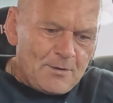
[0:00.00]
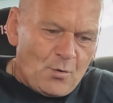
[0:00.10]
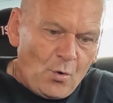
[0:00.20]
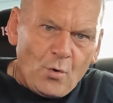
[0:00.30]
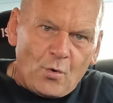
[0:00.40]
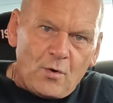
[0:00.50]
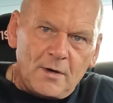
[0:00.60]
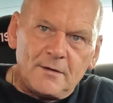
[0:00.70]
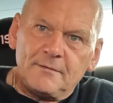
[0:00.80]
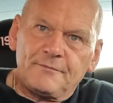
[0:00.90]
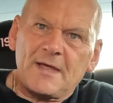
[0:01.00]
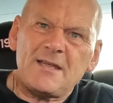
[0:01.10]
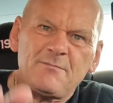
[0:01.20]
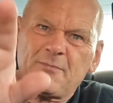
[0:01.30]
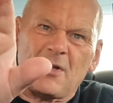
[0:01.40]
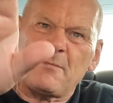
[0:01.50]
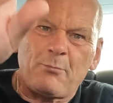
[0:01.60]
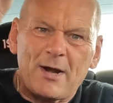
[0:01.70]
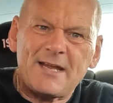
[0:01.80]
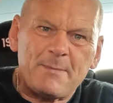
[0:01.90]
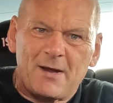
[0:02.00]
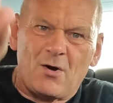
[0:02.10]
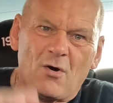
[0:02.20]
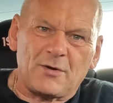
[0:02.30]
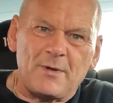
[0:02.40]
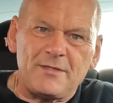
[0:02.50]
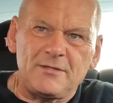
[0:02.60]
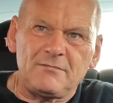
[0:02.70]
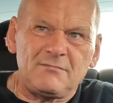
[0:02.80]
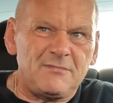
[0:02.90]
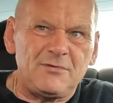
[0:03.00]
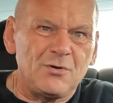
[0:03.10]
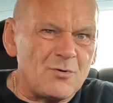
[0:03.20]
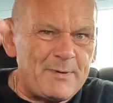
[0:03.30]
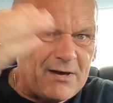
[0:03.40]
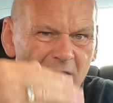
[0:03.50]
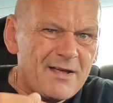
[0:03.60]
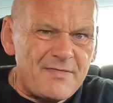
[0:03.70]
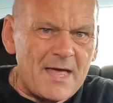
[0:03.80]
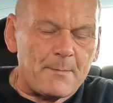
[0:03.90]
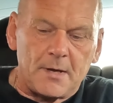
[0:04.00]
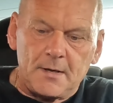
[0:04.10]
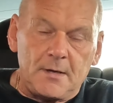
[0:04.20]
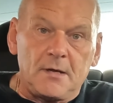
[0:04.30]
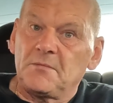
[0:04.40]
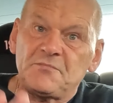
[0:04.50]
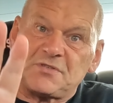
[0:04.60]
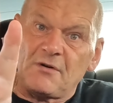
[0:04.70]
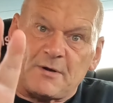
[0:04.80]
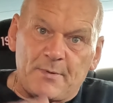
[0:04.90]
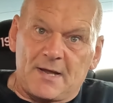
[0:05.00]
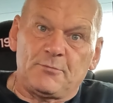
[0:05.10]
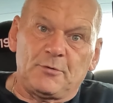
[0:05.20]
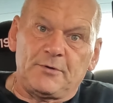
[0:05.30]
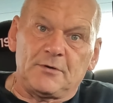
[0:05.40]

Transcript: or they kind of brake a bit harder when you're behind them. Sorry BMW